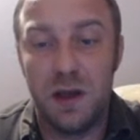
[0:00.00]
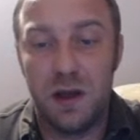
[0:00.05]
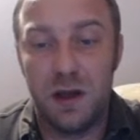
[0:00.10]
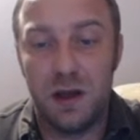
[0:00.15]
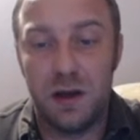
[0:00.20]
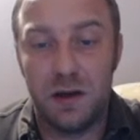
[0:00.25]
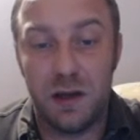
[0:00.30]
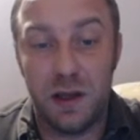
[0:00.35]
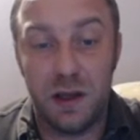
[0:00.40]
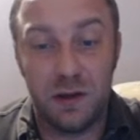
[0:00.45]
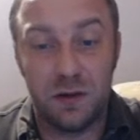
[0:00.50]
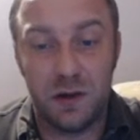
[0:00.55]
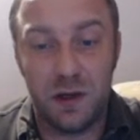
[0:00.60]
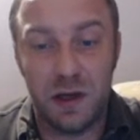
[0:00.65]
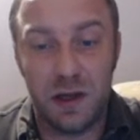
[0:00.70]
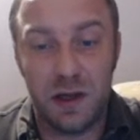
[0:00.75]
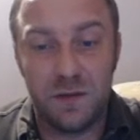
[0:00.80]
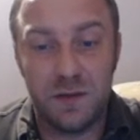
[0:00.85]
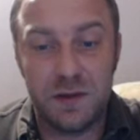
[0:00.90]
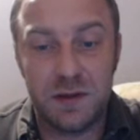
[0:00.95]
And knight on
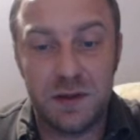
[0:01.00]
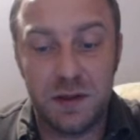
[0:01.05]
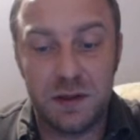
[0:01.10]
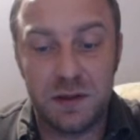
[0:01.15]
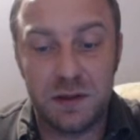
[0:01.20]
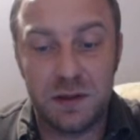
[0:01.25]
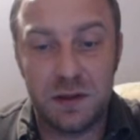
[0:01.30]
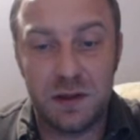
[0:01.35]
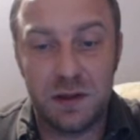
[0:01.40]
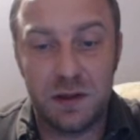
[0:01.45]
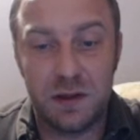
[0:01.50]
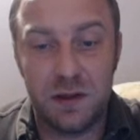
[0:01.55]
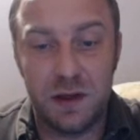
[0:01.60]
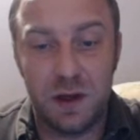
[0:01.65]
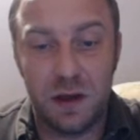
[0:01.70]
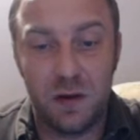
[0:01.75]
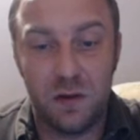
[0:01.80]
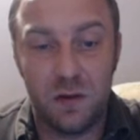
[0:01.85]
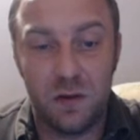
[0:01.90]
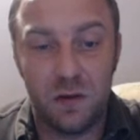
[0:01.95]
f6. And
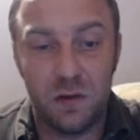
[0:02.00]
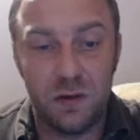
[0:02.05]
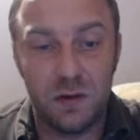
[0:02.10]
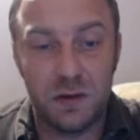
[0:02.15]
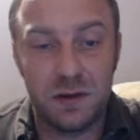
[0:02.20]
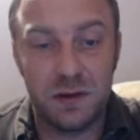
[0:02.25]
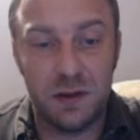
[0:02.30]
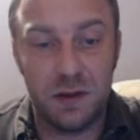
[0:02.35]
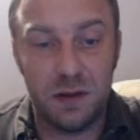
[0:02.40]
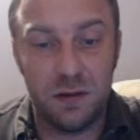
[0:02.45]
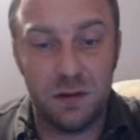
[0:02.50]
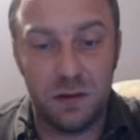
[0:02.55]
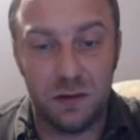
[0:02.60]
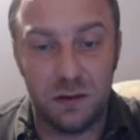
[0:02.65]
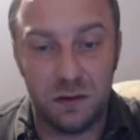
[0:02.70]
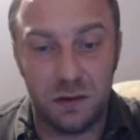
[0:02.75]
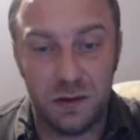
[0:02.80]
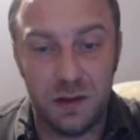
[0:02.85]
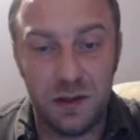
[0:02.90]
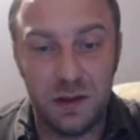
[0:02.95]
now you see
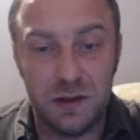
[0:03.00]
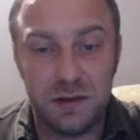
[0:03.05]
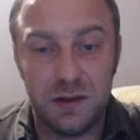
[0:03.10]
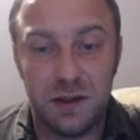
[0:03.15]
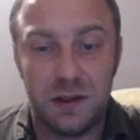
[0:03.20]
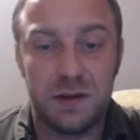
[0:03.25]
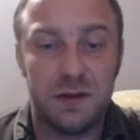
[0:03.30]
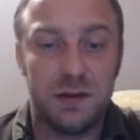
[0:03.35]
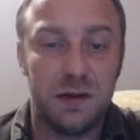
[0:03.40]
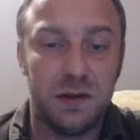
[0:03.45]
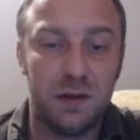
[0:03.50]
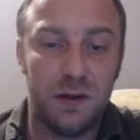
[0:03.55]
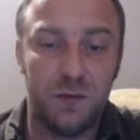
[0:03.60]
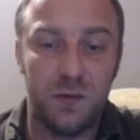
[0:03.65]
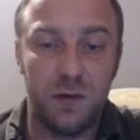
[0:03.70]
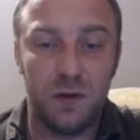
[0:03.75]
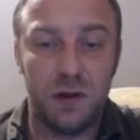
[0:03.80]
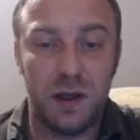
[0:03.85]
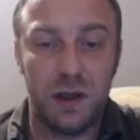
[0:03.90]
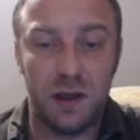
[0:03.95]
uh, d6.
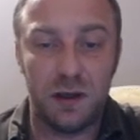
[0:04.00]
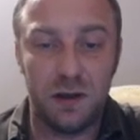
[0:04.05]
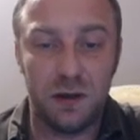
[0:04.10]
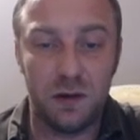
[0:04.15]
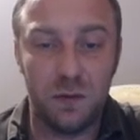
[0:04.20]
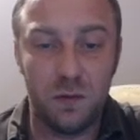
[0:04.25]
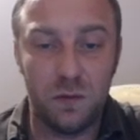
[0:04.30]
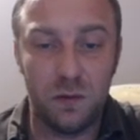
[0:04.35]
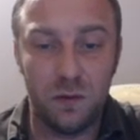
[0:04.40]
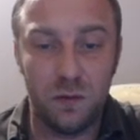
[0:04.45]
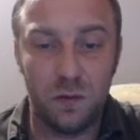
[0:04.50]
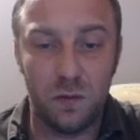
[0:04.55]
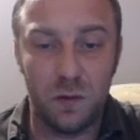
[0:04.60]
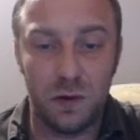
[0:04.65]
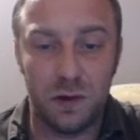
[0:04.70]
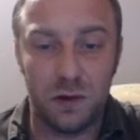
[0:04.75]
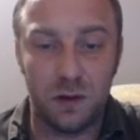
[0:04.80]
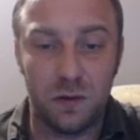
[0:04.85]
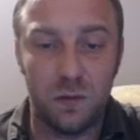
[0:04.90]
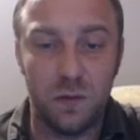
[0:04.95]
If you take the
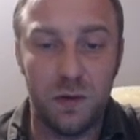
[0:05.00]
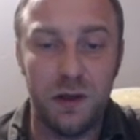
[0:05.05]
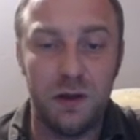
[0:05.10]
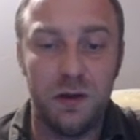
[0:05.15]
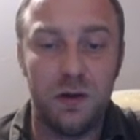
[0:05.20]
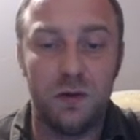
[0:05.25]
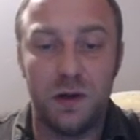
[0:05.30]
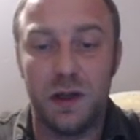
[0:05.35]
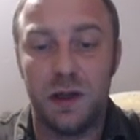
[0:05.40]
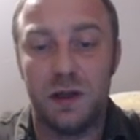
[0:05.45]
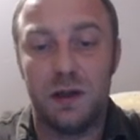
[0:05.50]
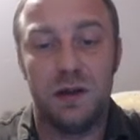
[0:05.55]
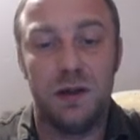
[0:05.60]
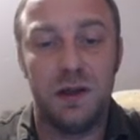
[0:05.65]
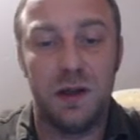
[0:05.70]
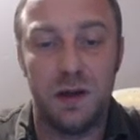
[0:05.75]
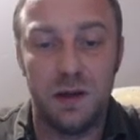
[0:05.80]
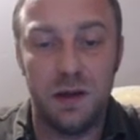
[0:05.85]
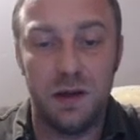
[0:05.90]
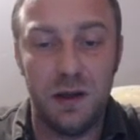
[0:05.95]
with the queen you get
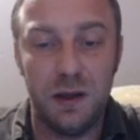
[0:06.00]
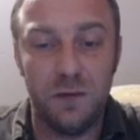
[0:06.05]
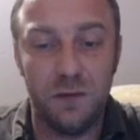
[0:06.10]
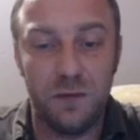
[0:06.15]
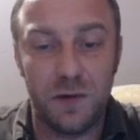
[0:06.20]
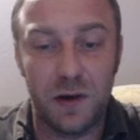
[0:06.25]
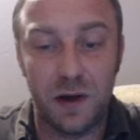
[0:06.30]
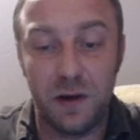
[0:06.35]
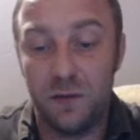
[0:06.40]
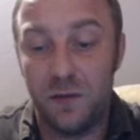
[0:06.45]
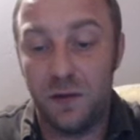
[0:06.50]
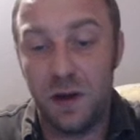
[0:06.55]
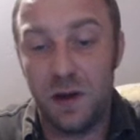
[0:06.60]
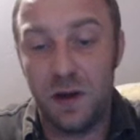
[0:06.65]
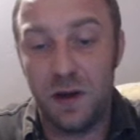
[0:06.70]
then e5.